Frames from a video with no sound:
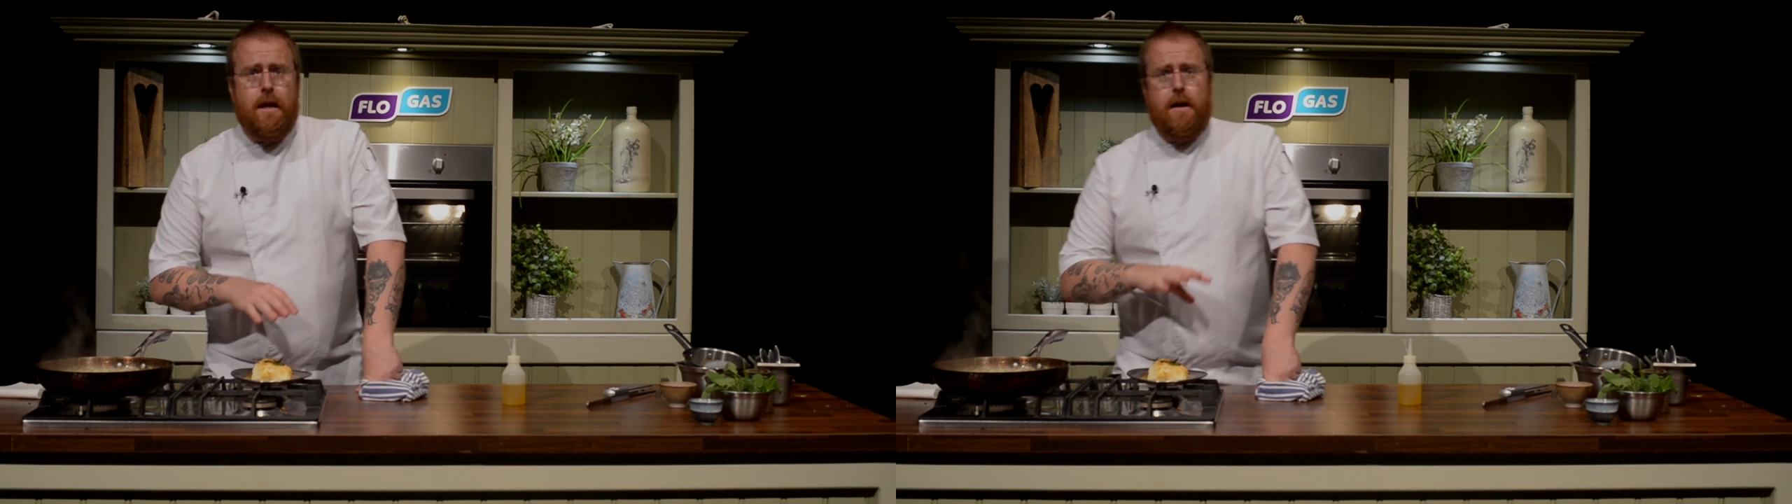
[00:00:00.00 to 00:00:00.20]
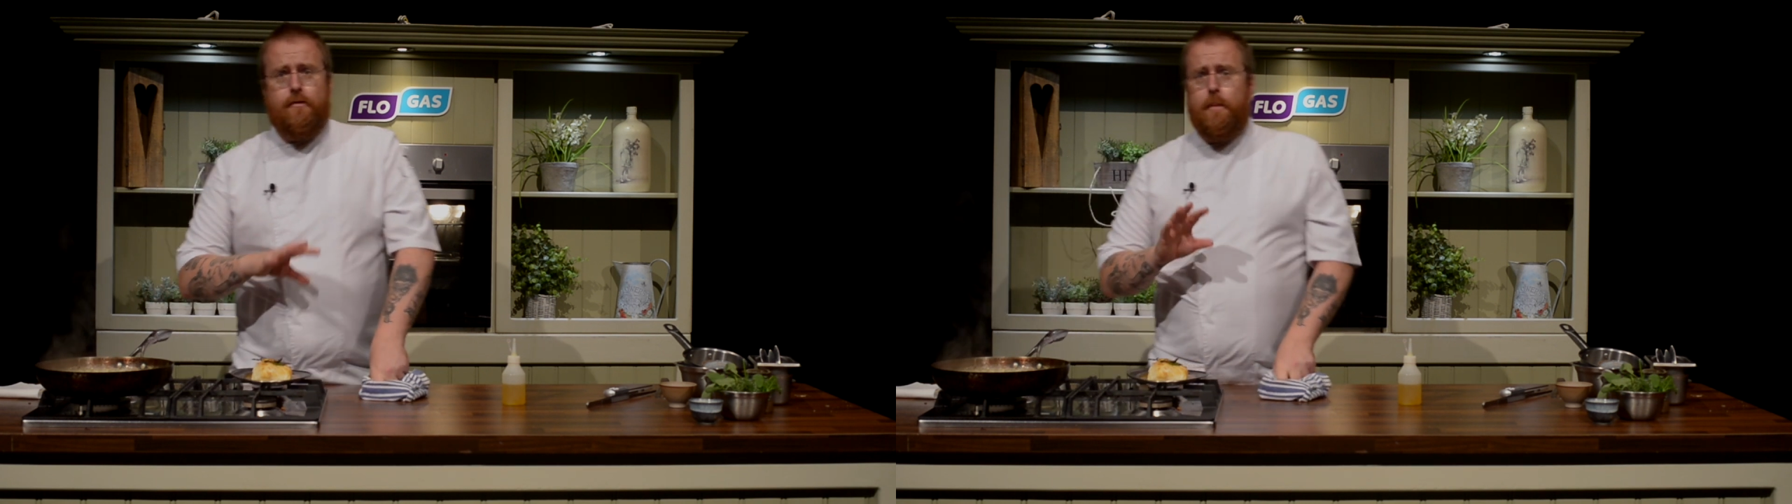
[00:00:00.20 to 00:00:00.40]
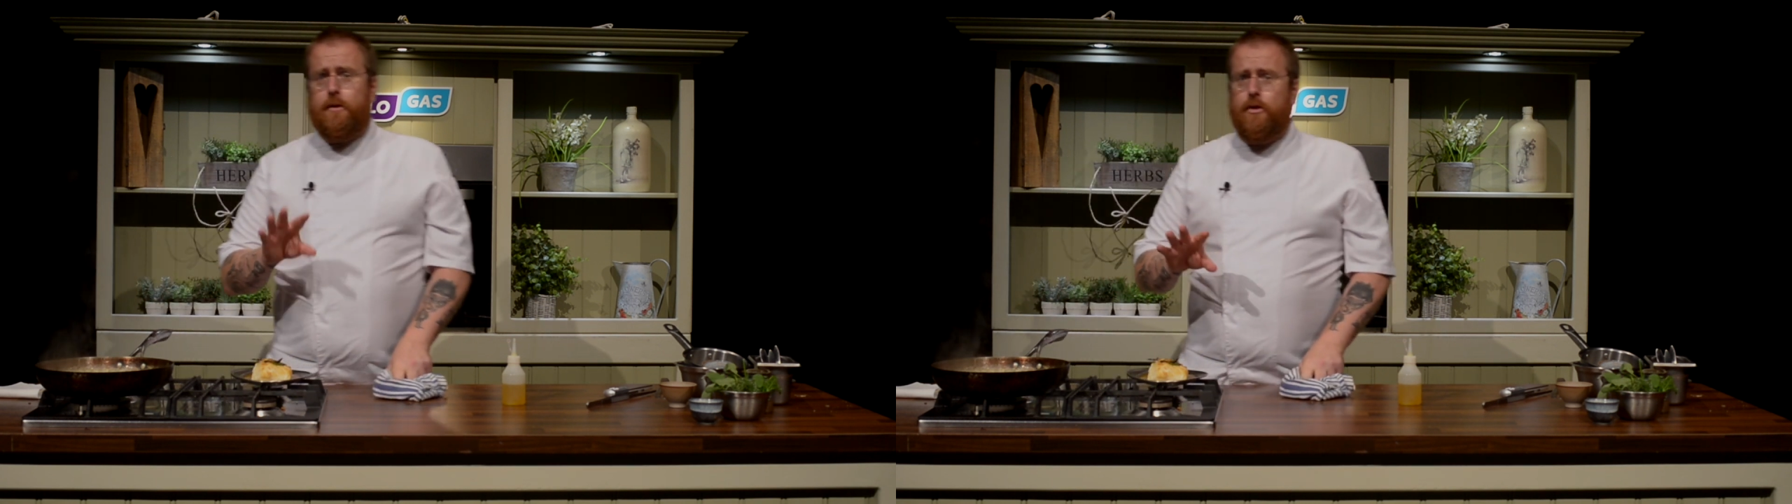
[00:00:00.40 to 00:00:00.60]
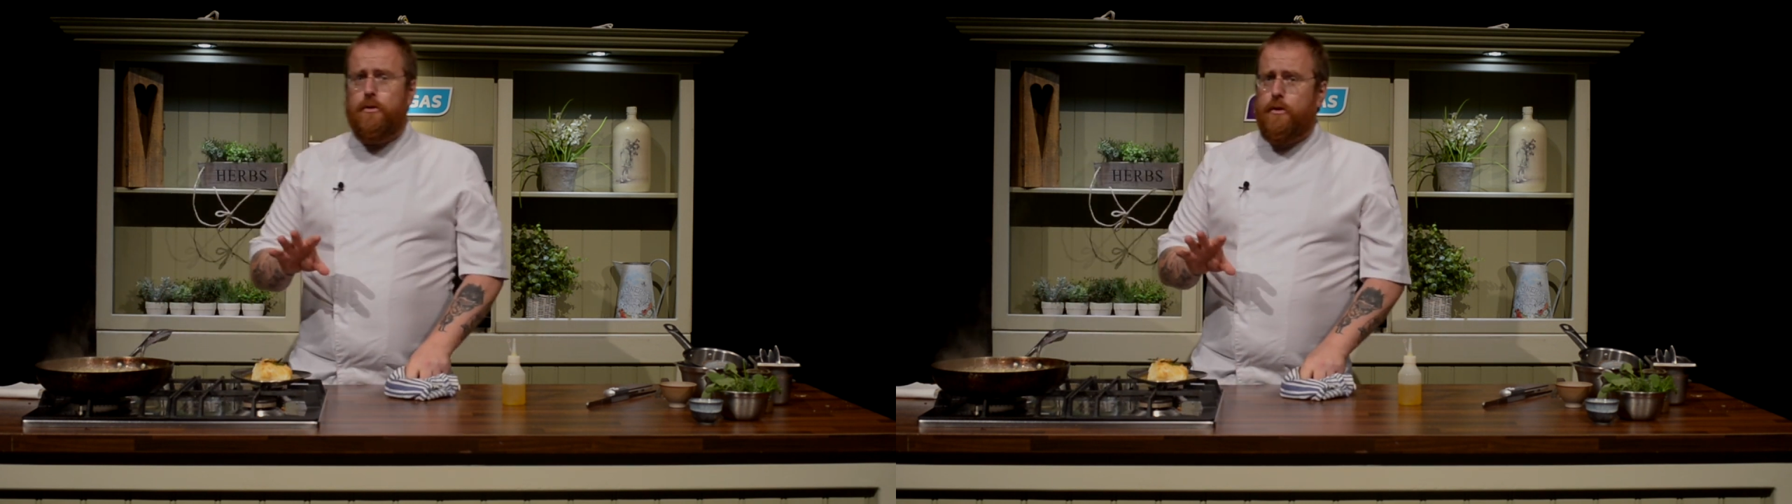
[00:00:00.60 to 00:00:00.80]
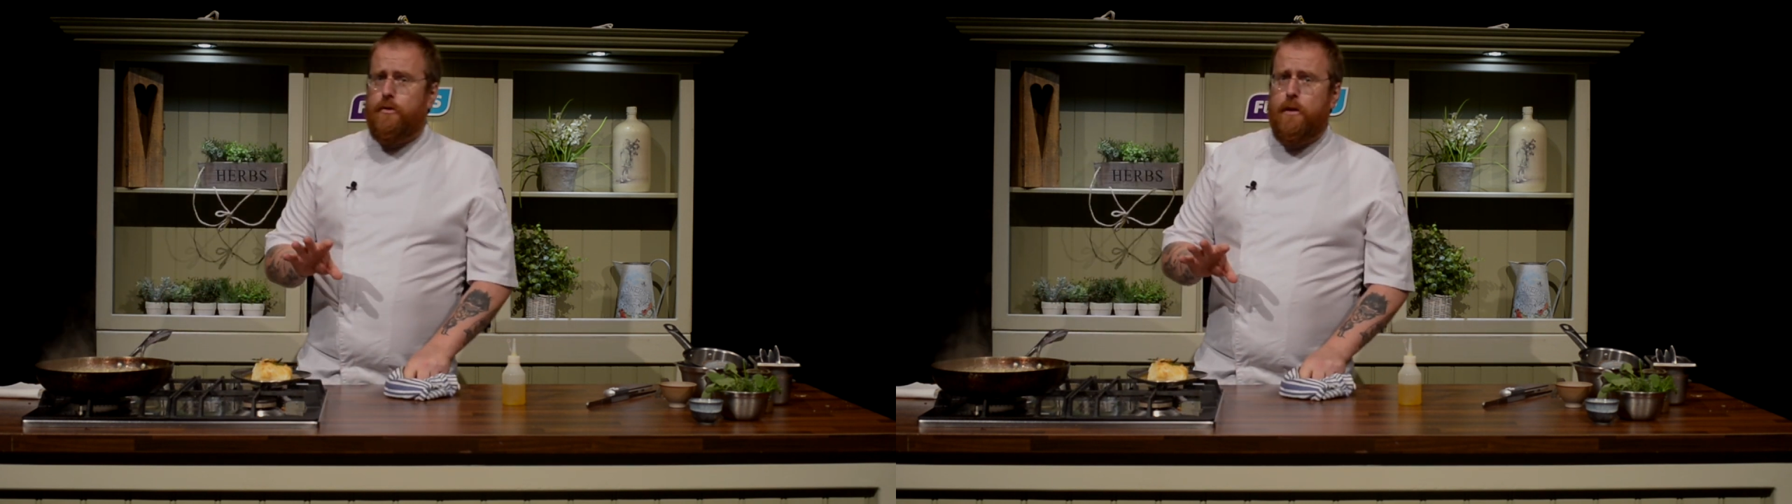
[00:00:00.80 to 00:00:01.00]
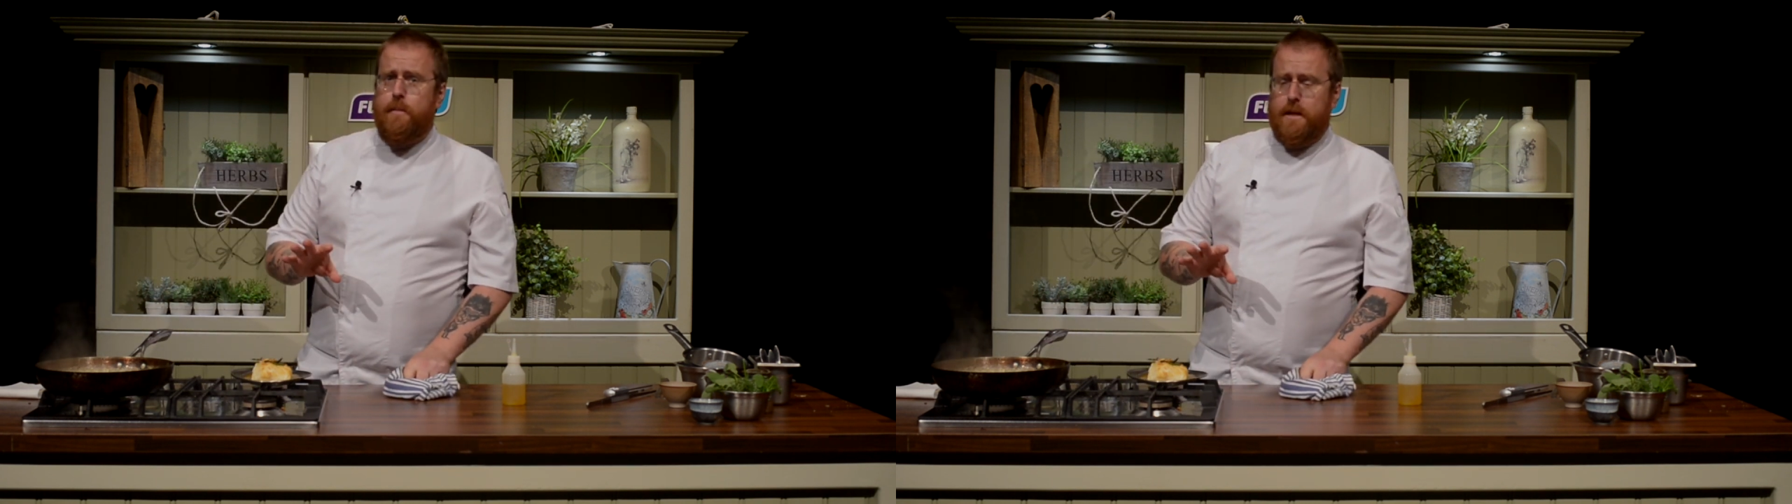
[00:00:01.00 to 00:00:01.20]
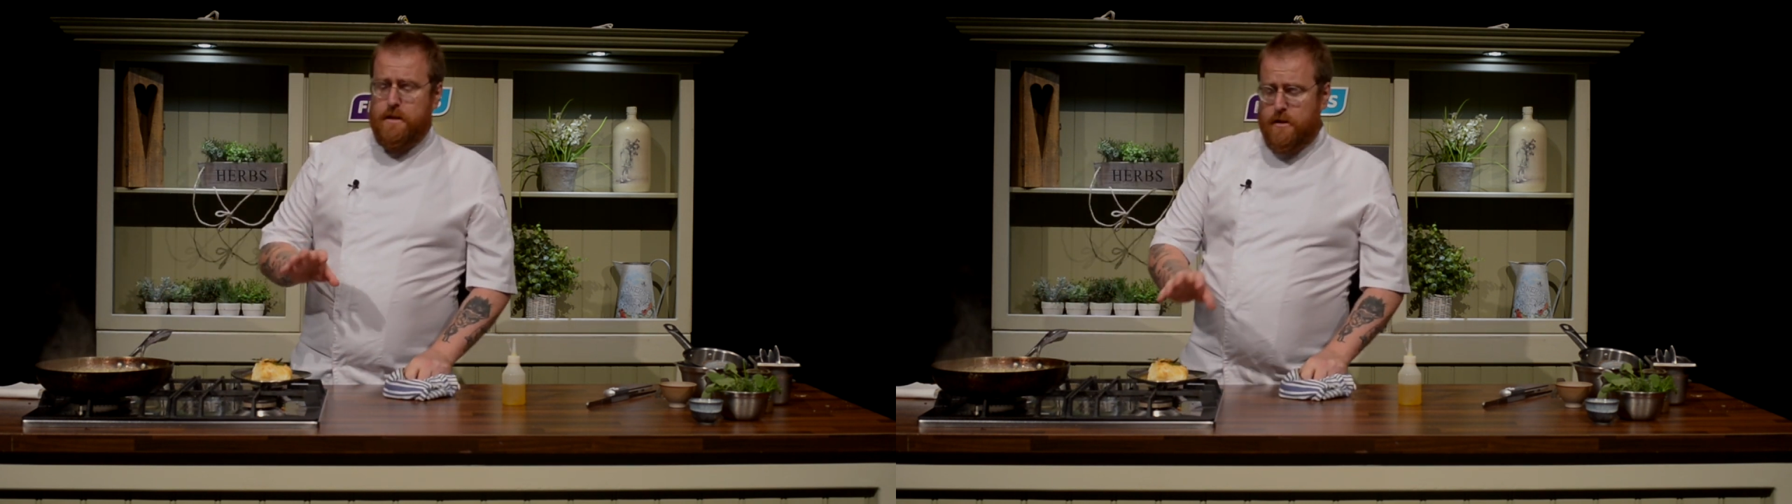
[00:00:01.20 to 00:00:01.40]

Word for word: uh, for about two to three minutes.